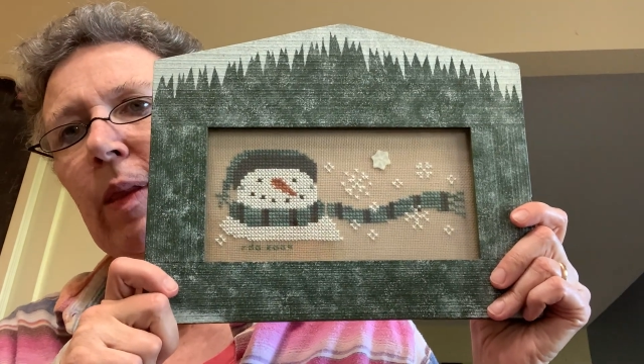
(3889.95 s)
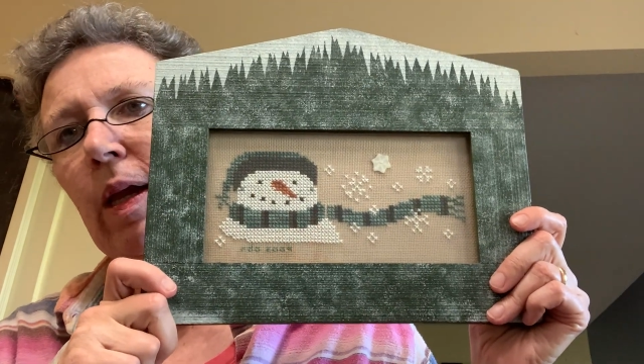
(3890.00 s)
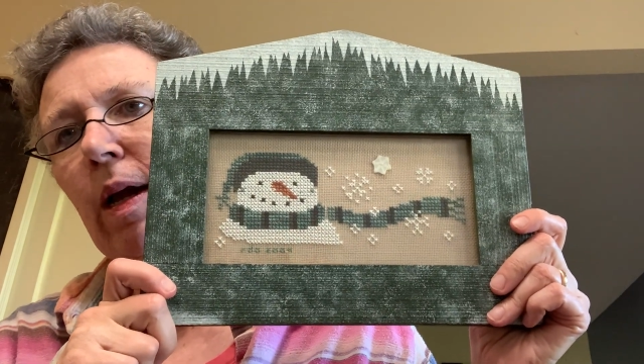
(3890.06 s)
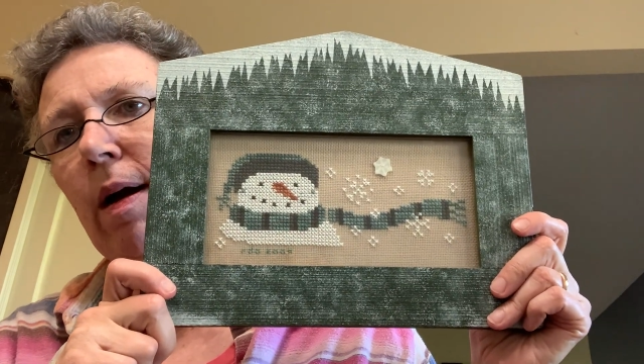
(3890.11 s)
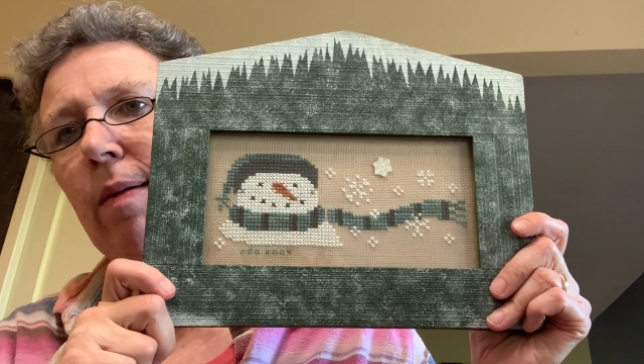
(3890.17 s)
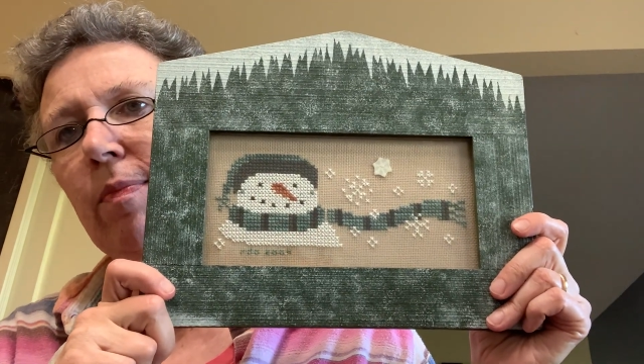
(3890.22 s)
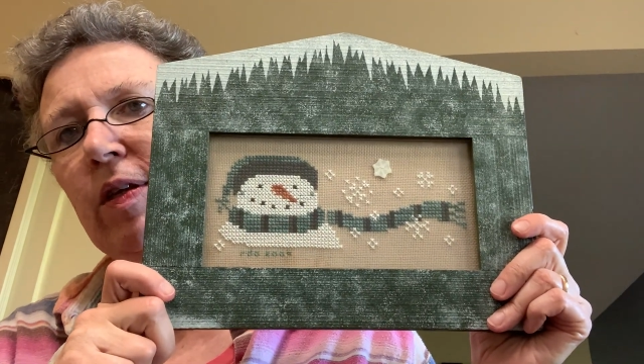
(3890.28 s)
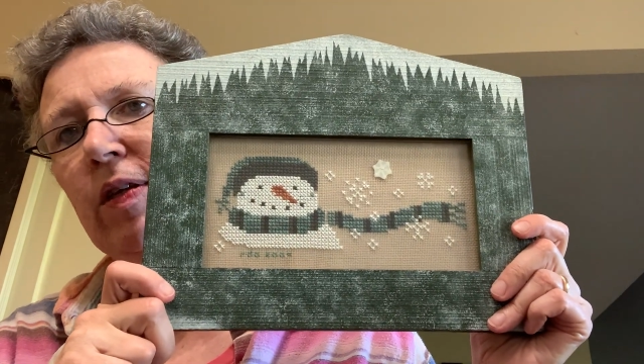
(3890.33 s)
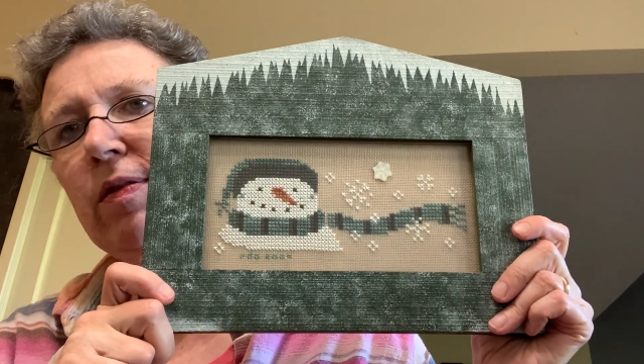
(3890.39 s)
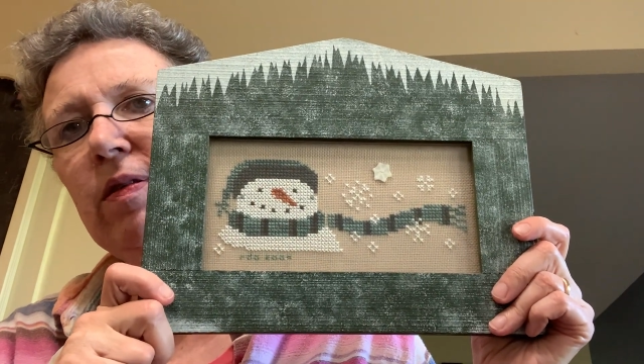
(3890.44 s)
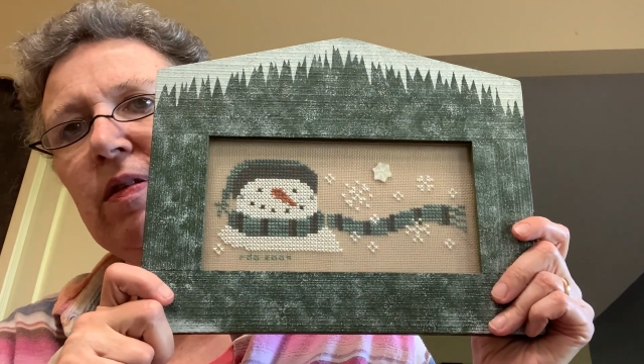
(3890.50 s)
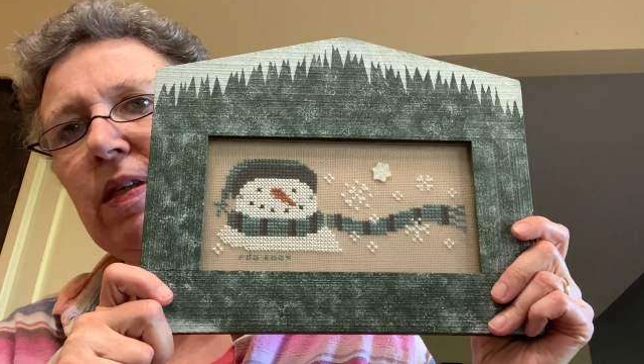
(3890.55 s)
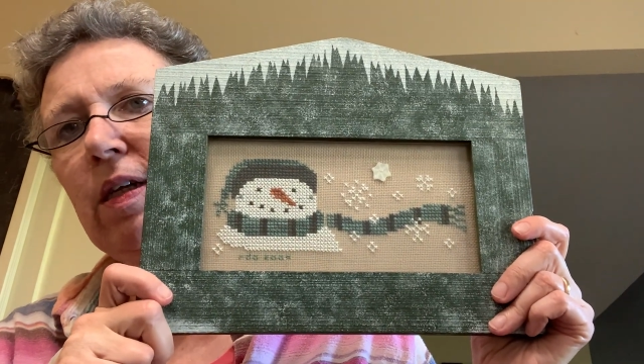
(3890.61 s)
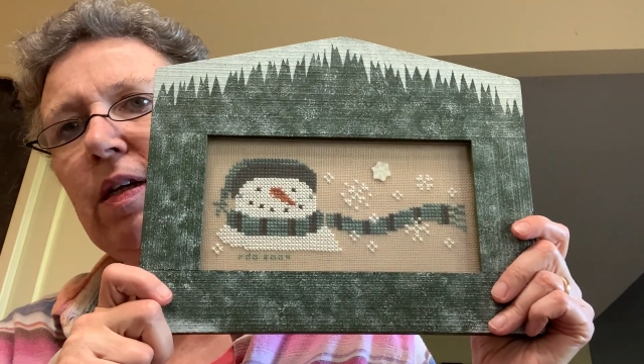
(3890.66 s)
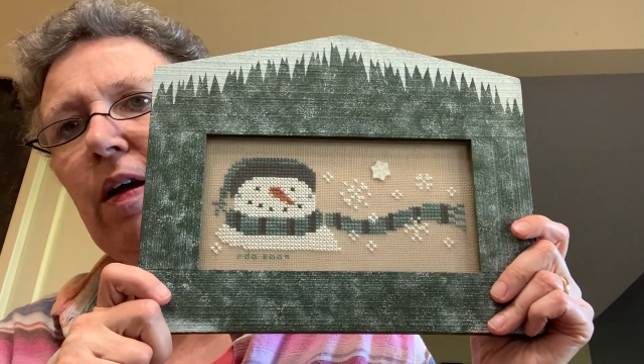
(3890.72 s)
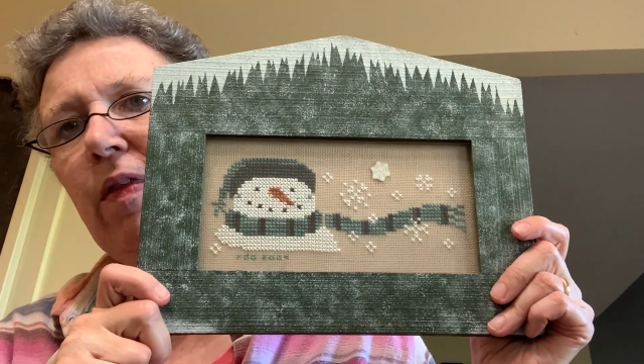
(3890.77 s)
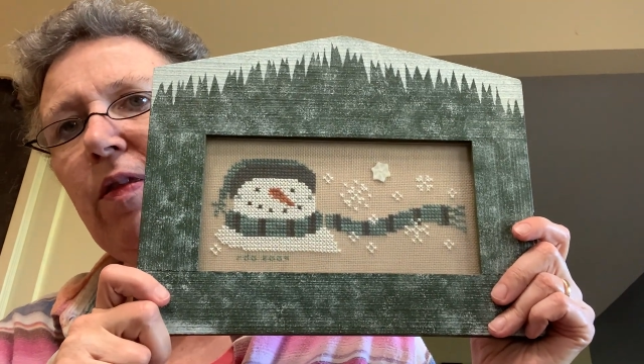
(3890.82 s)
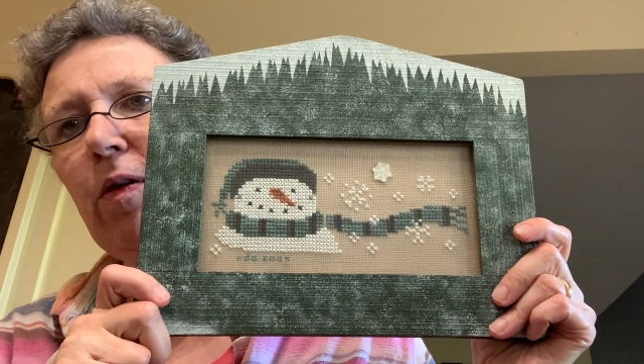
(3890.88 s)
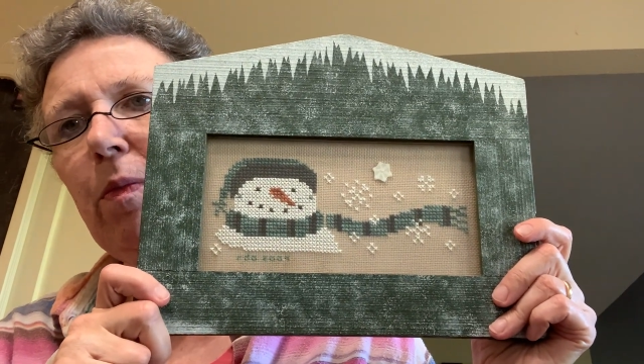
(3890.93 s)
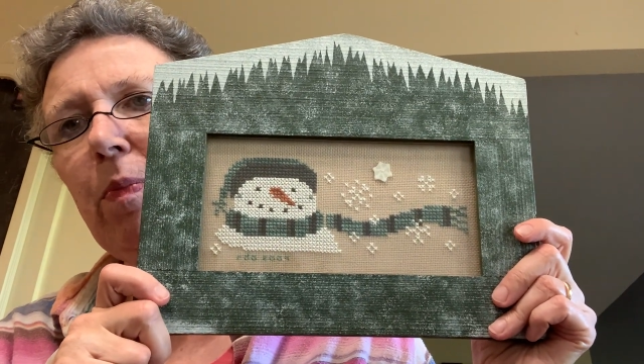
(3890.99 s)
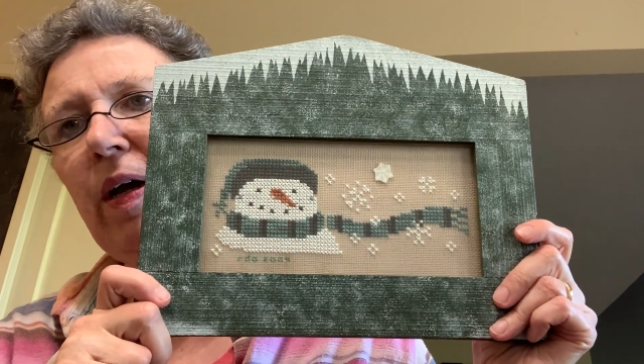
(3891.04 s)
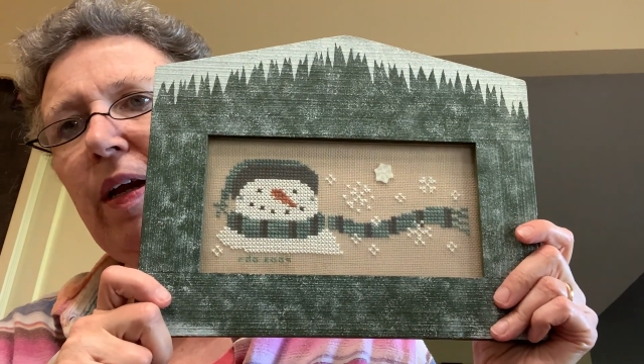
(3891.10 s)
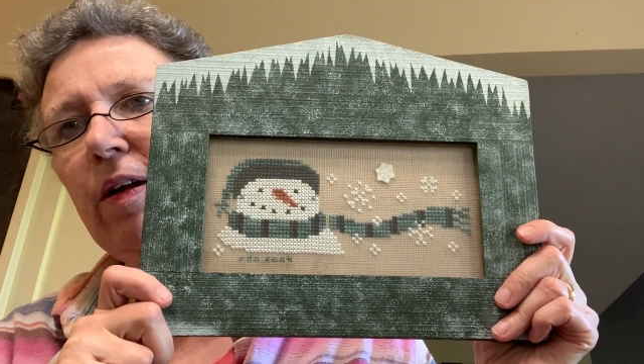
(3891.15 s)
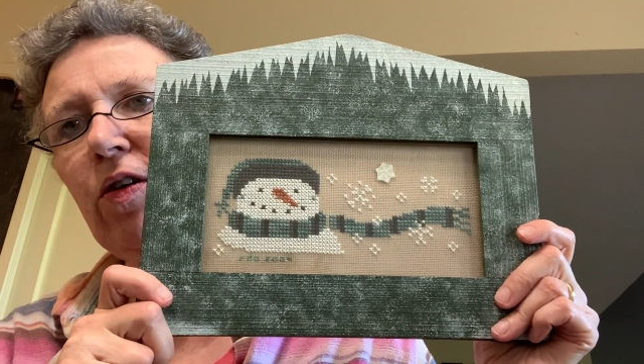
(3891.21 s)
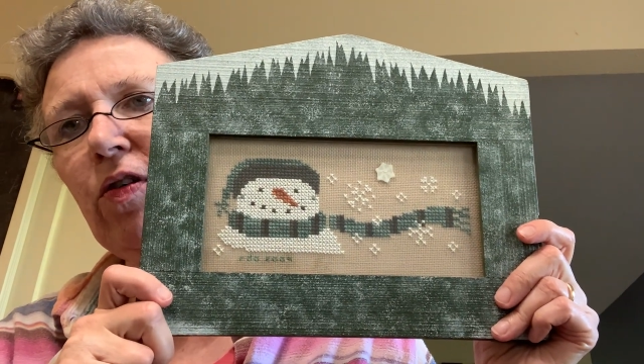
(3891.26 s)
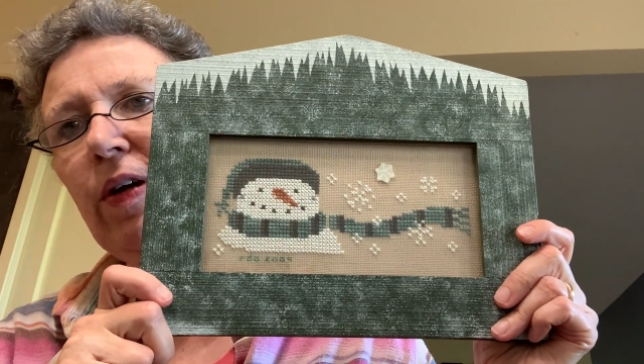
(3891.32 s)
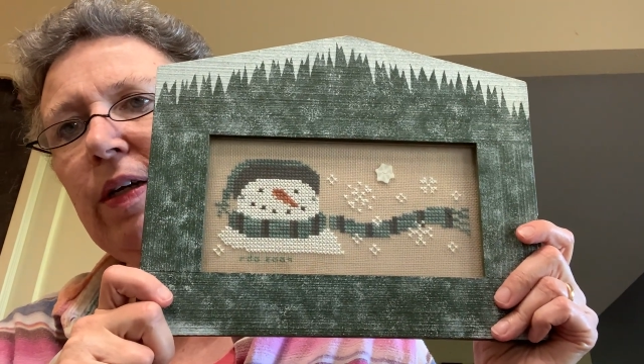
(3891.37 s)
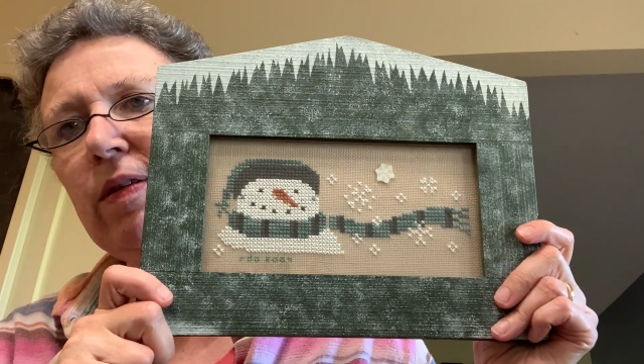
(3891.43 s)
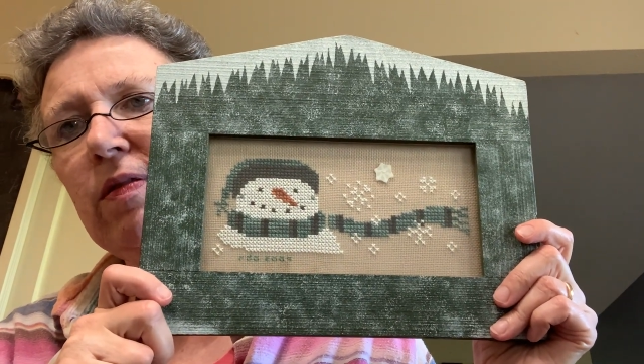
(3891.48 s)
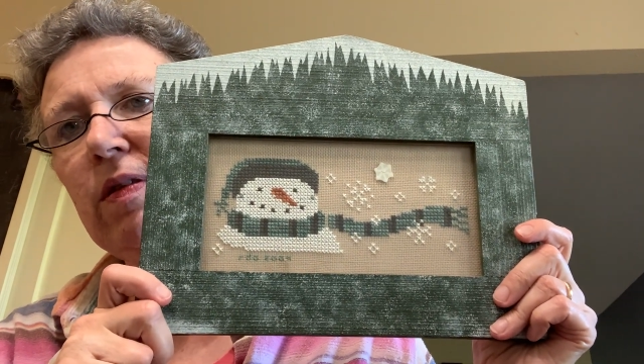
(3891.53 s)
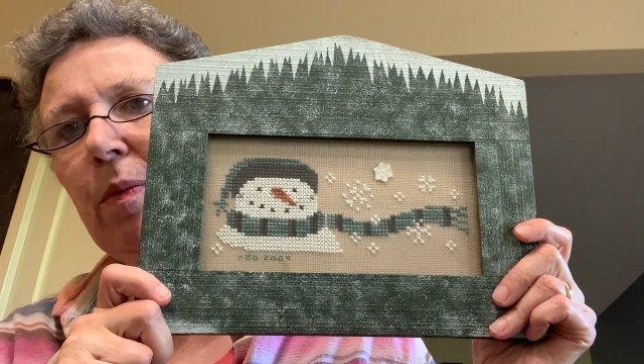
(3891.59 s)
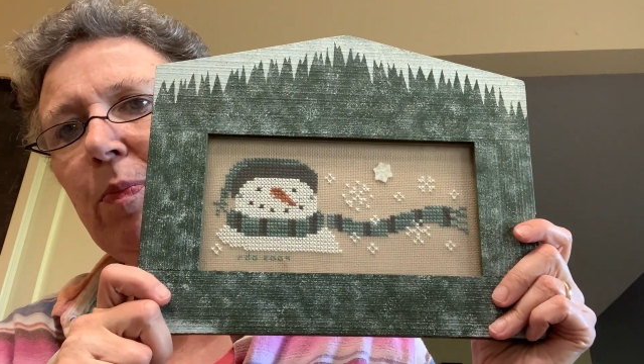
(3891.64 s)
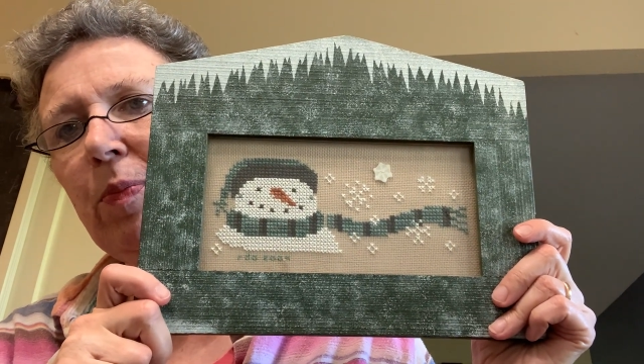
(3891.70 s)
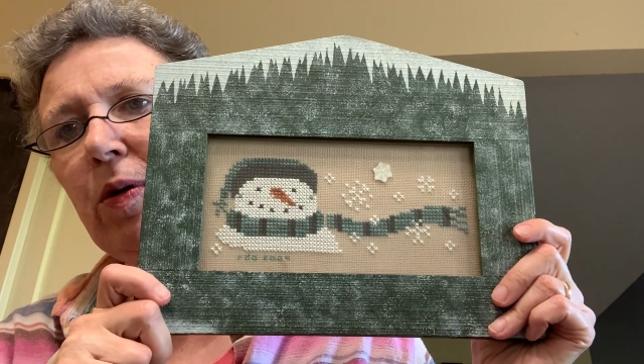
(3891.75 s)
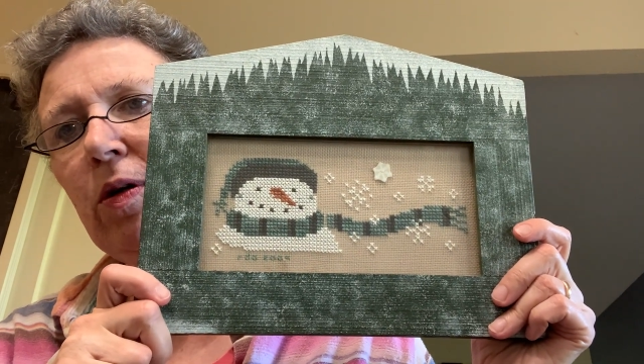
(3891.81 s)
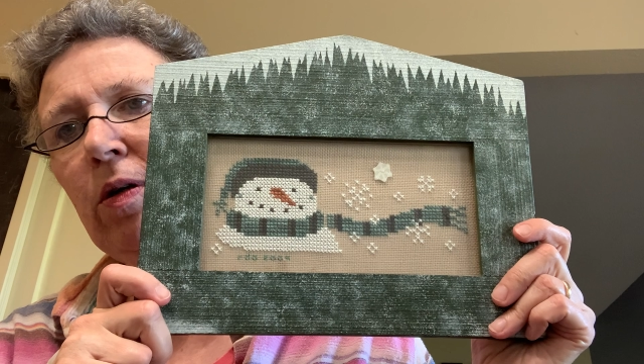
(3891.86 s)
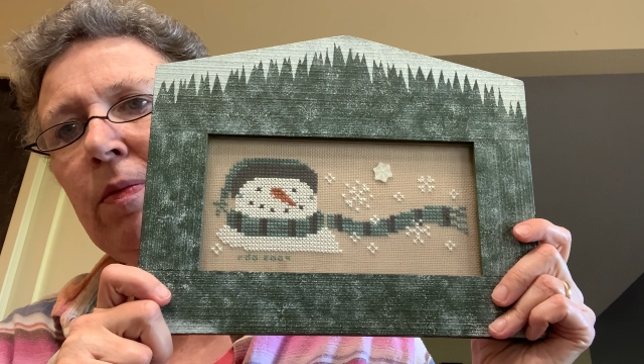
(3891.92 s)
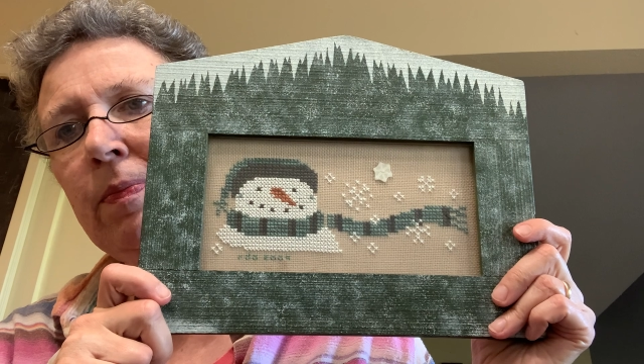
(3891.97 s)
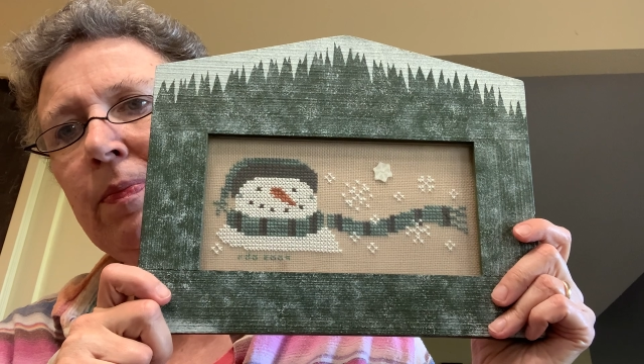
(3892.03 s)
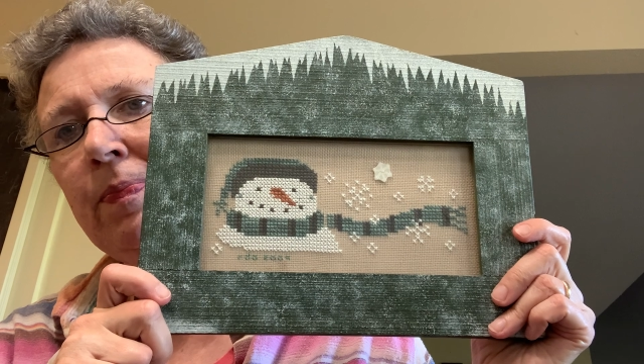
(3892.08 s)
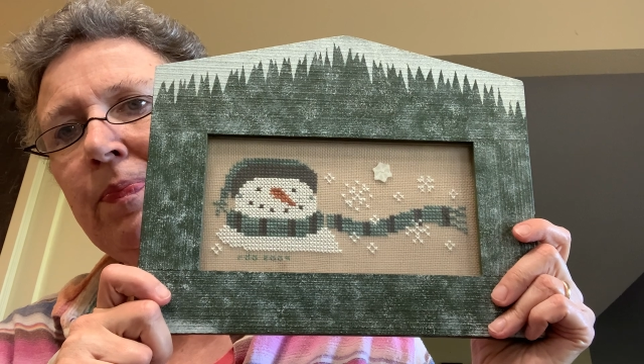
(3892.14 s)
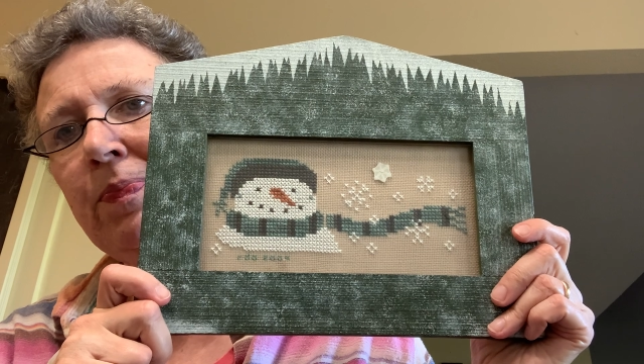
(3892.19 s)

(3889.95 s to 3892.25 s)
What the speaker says: This is another Bent Creek zipper.